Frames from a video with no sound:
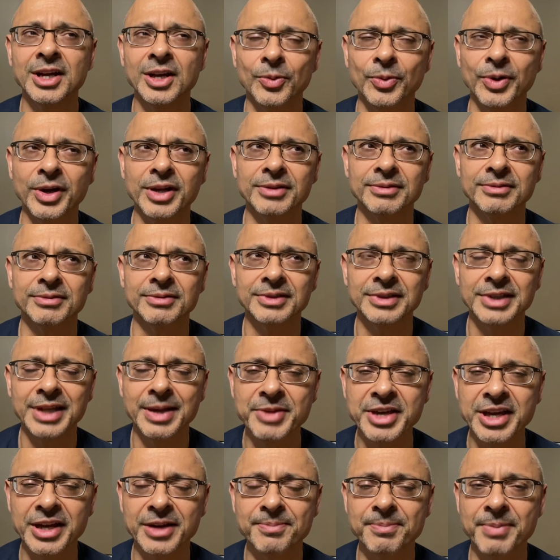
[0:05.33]
Well, let
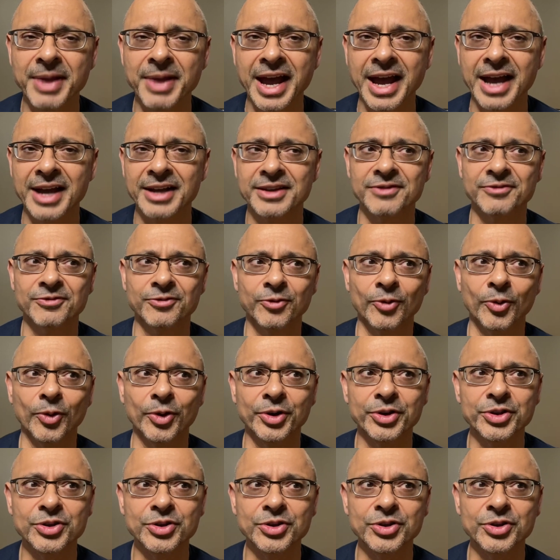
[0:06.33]
me unpack it for